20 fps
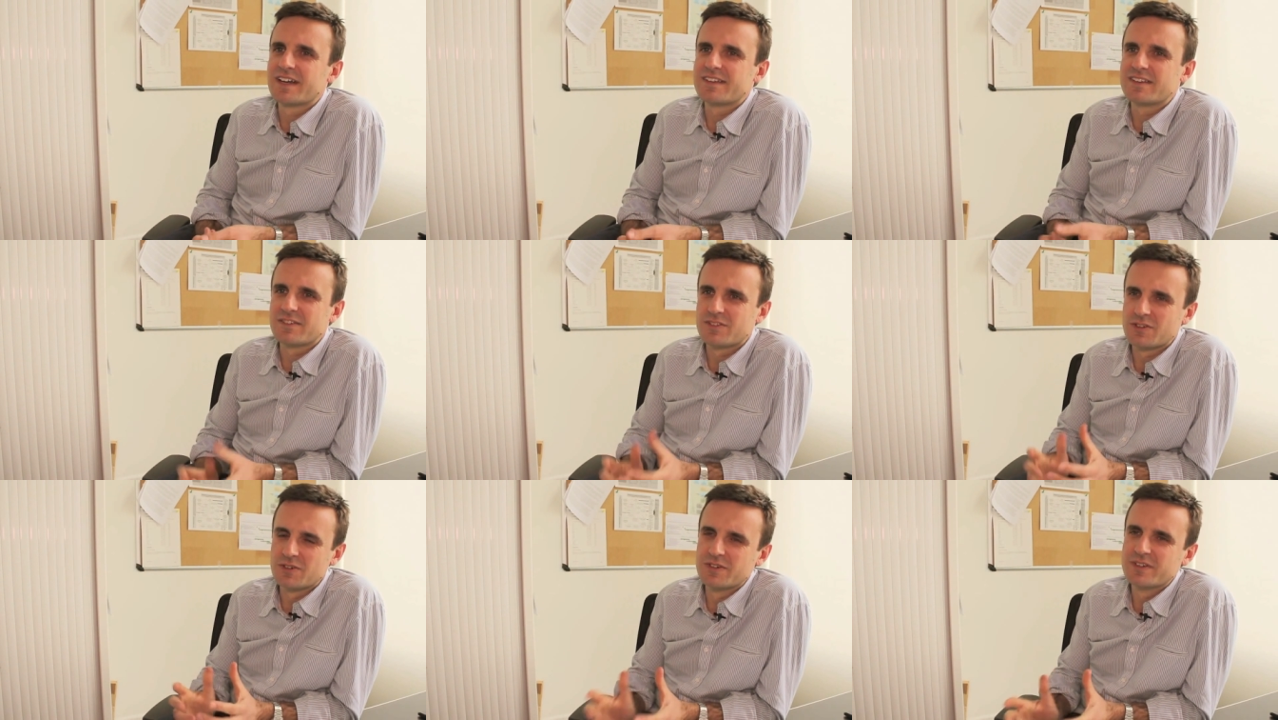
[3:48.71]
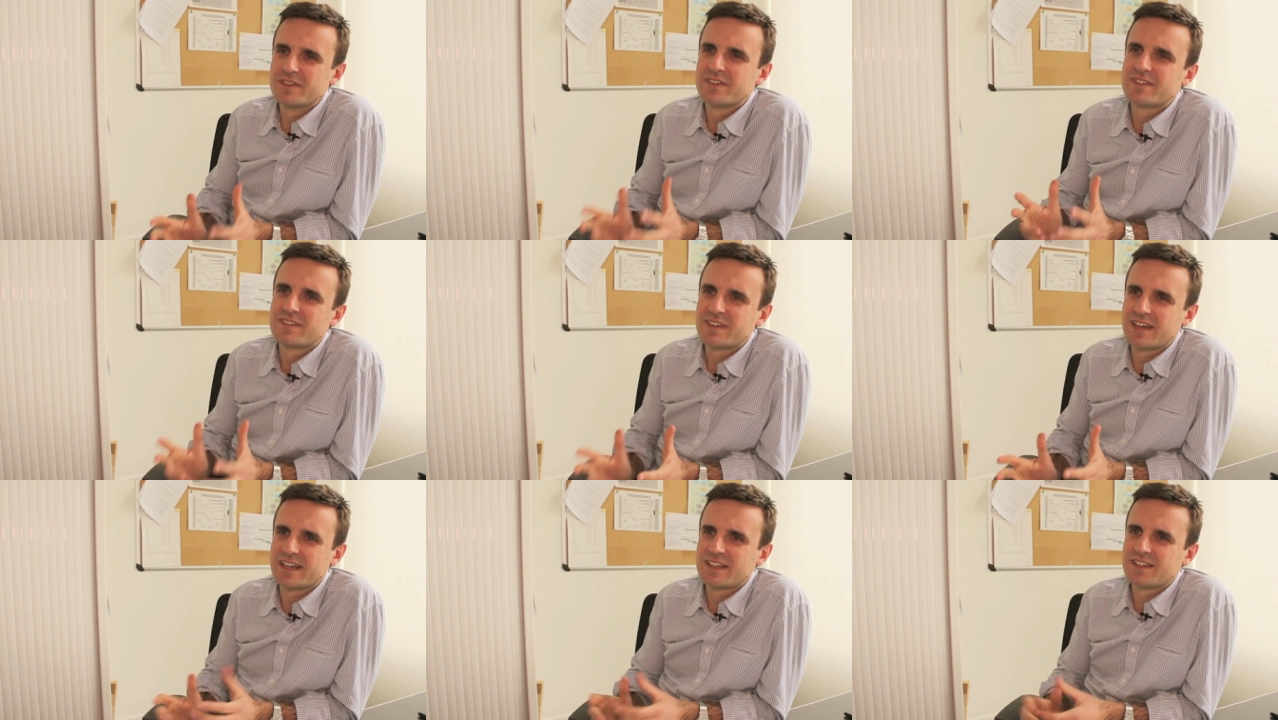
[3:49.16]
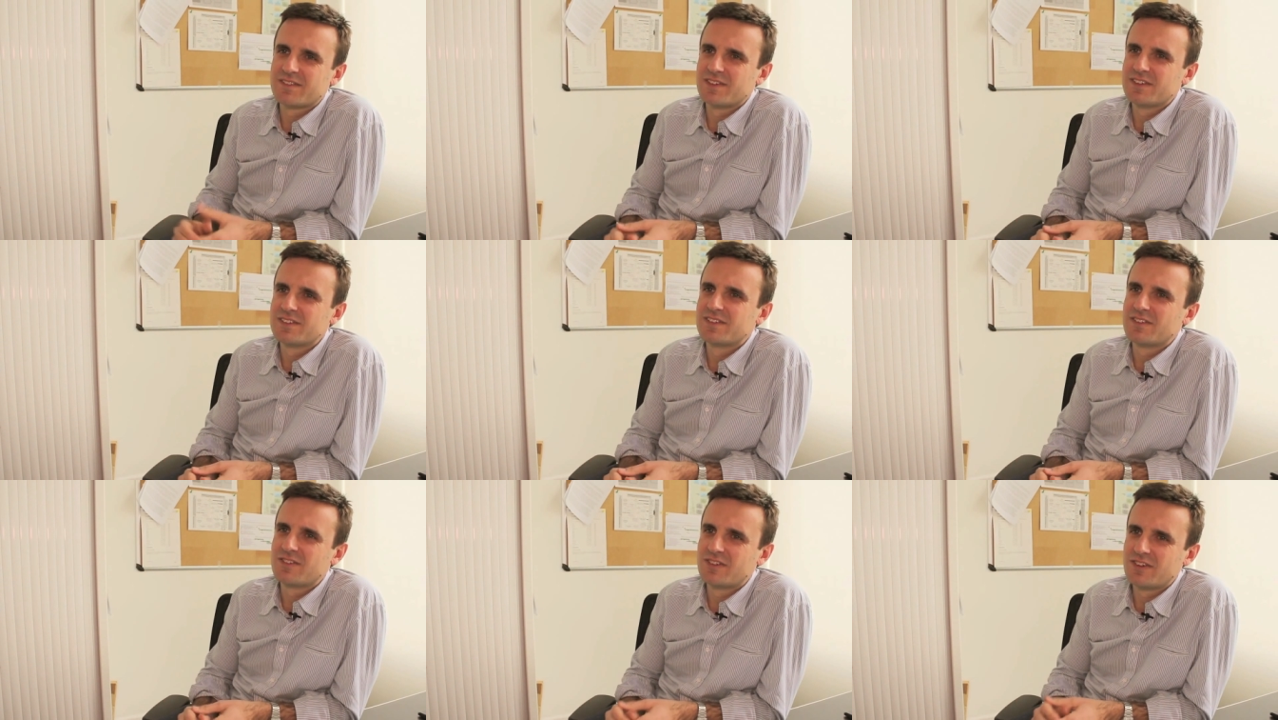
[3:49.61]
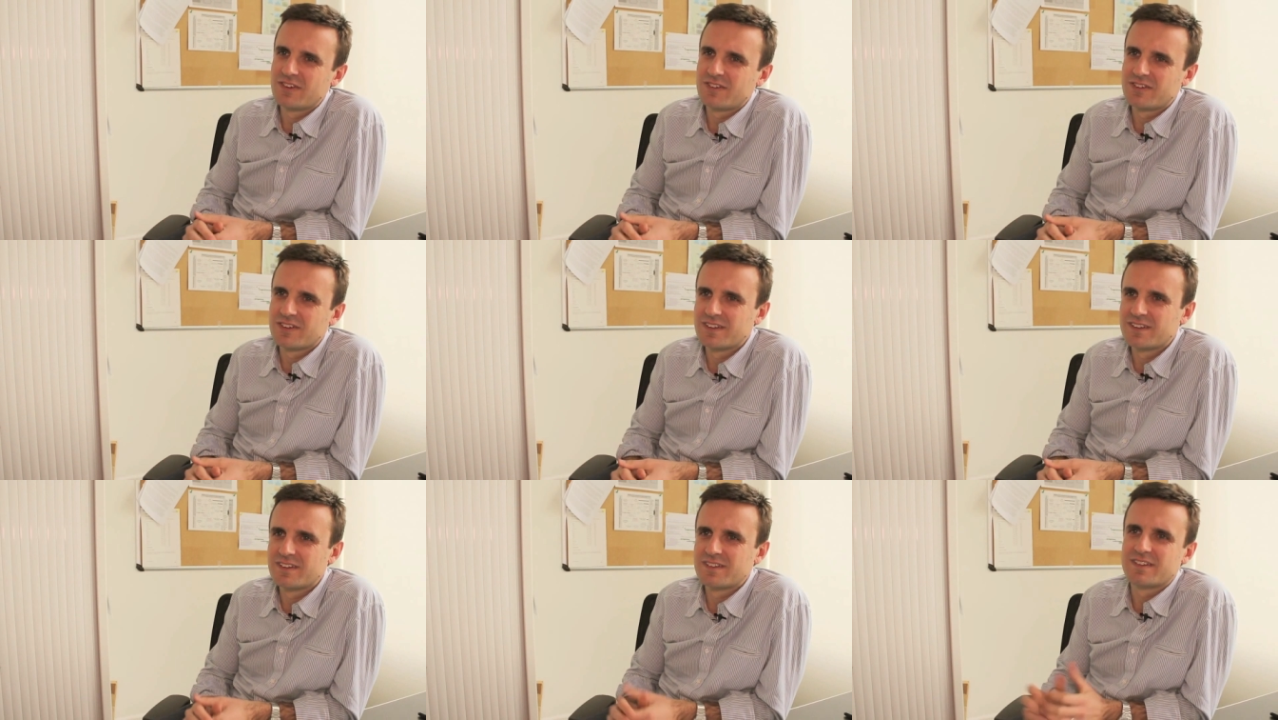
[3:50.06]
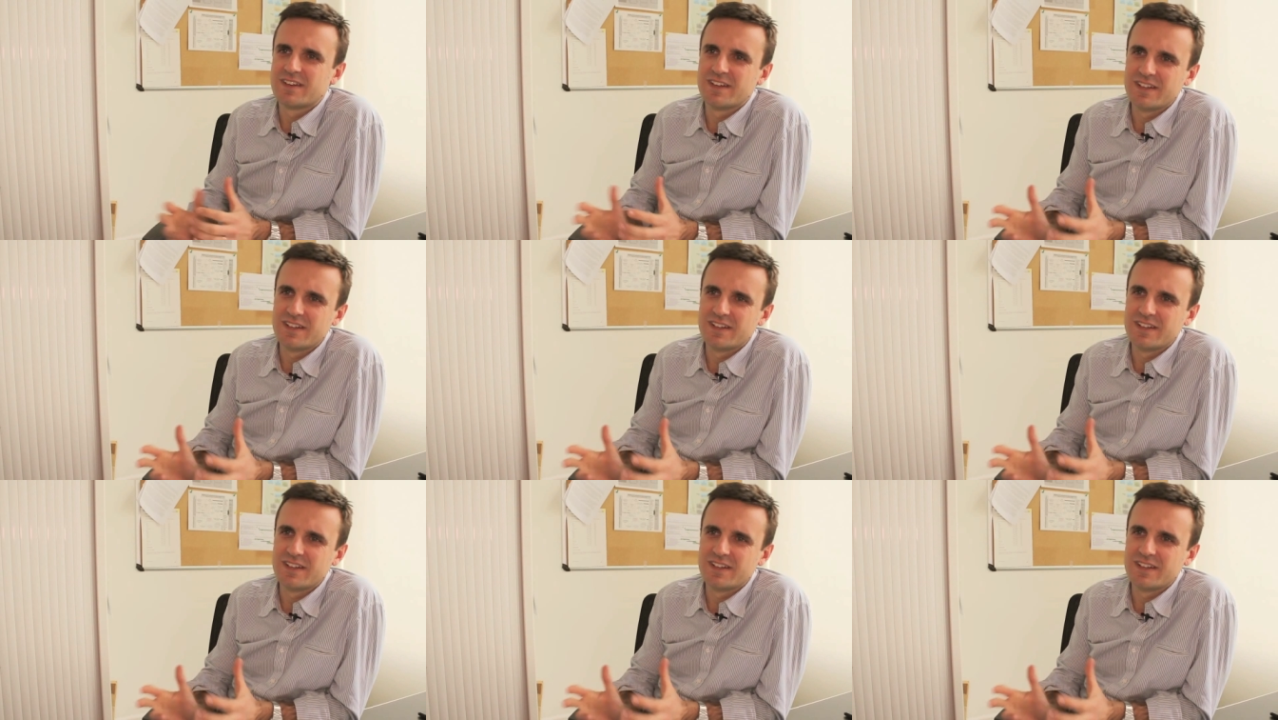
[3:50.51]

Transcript: has its own set of institutions,